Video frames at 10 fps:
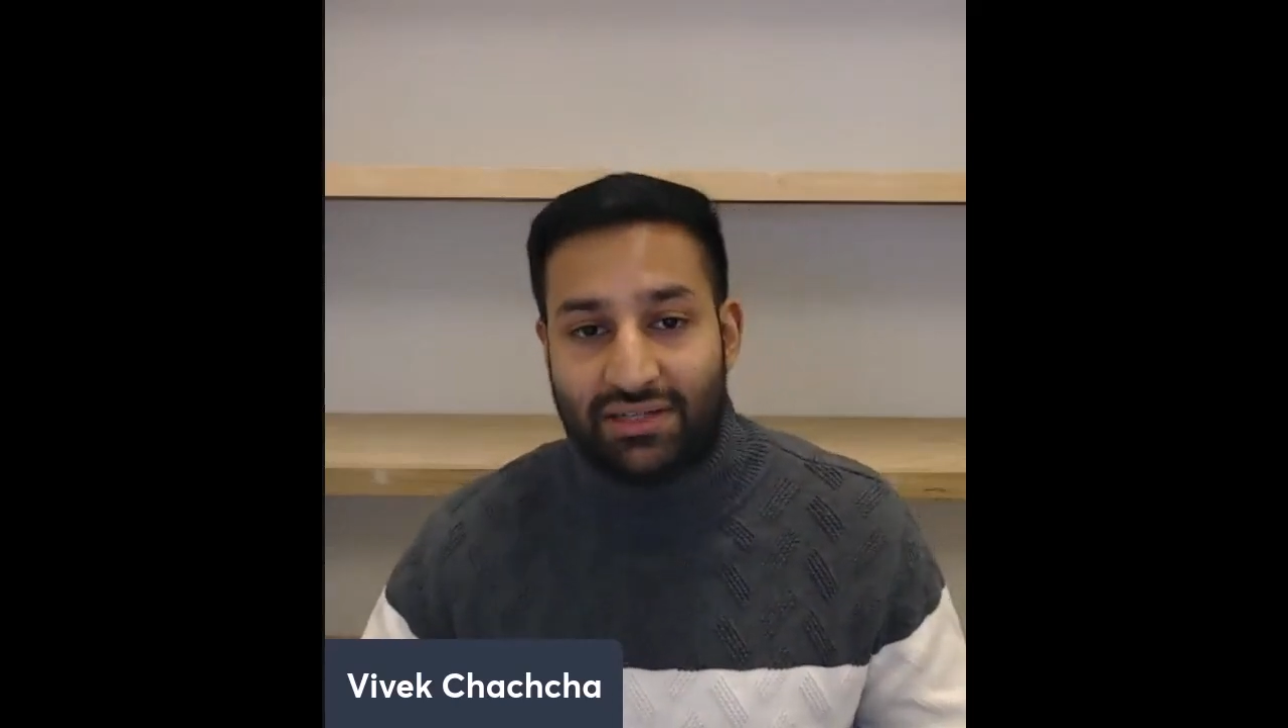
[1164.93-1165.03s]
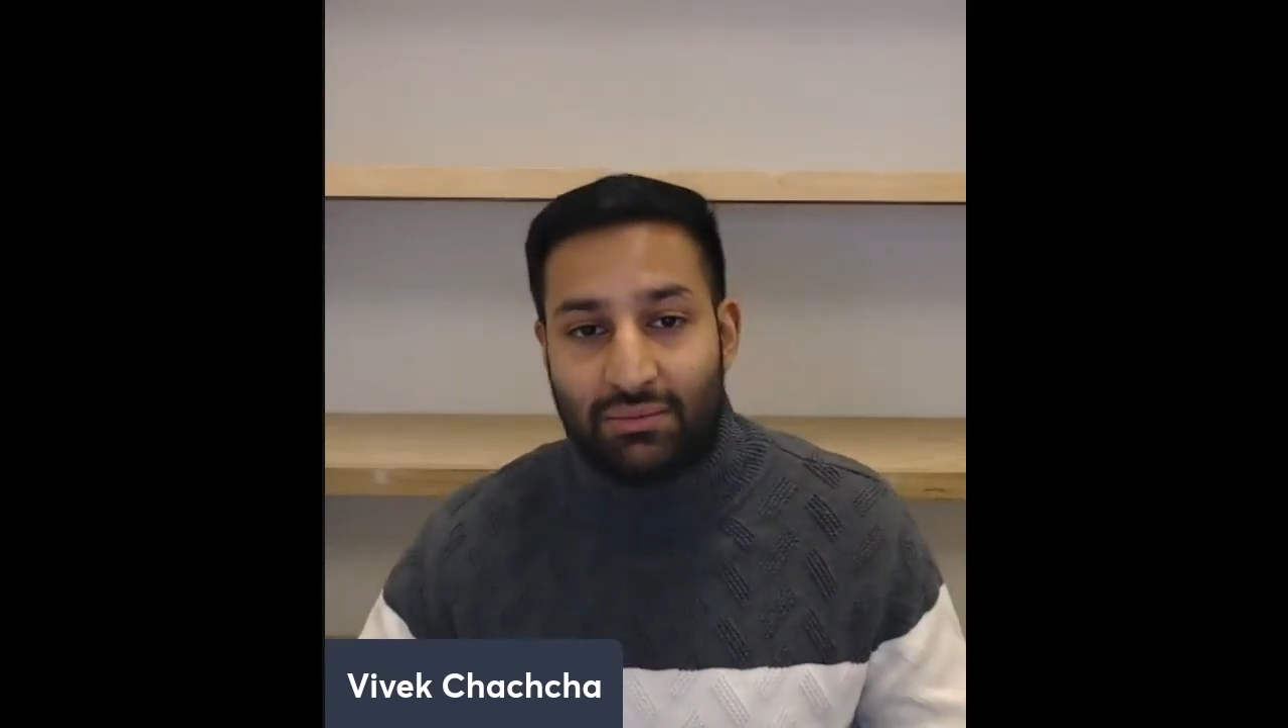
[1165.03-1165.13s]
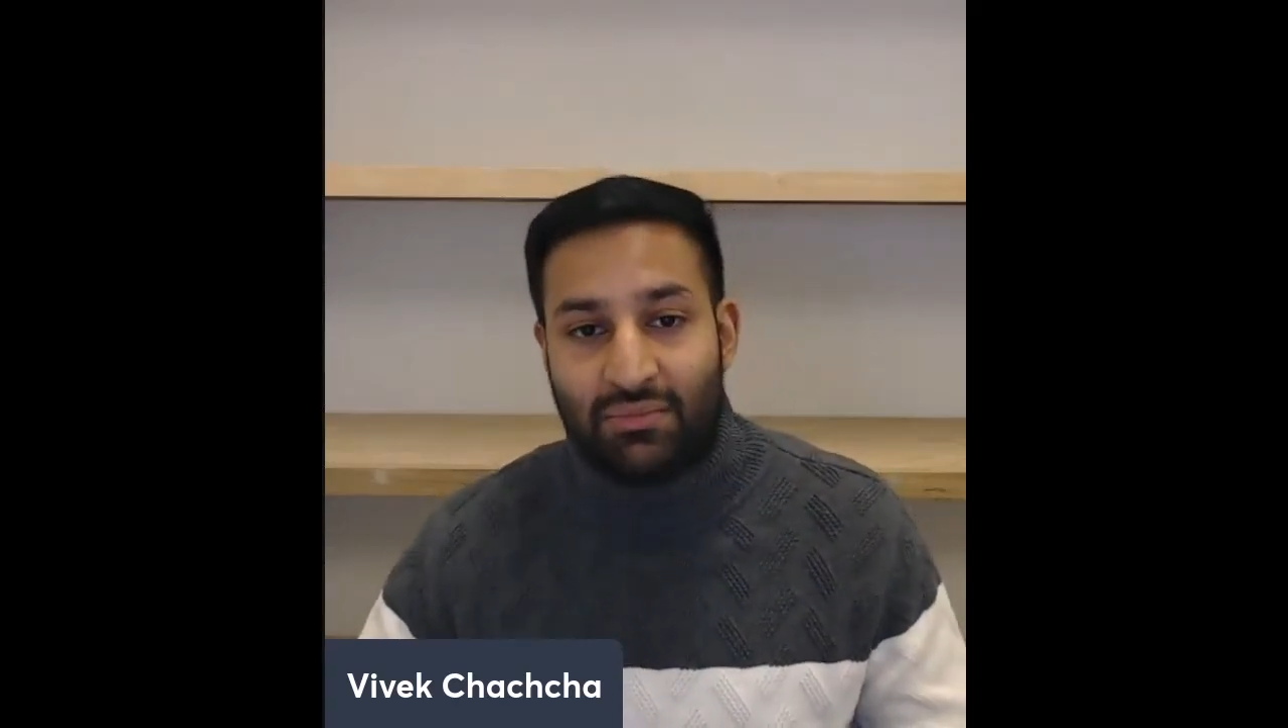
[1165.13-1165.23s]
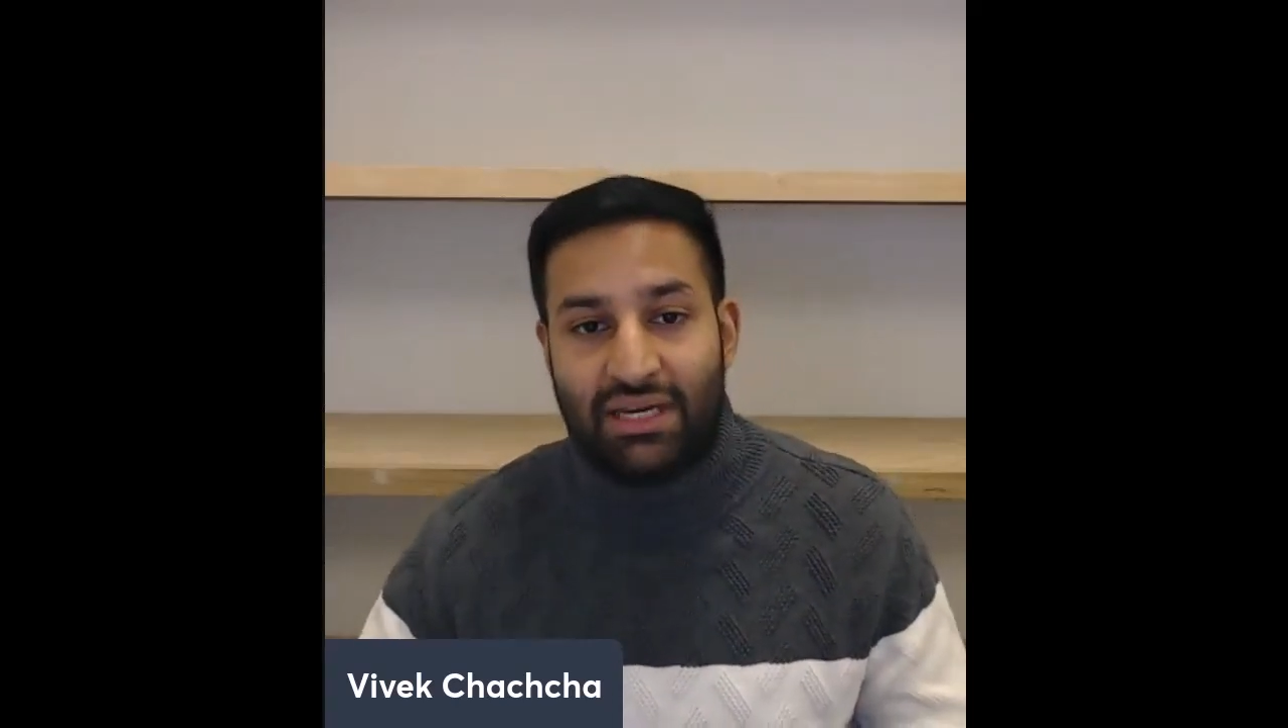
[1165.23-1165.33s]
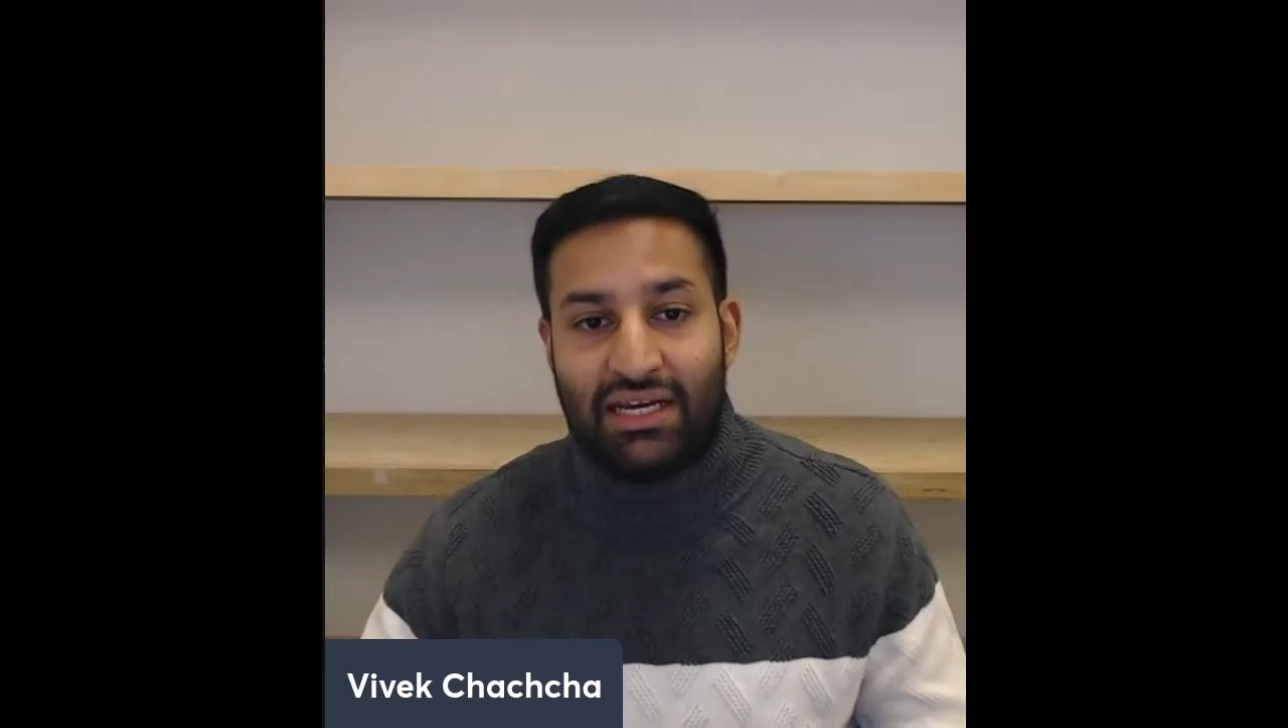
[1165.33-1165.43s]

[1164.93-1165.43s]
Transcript: and being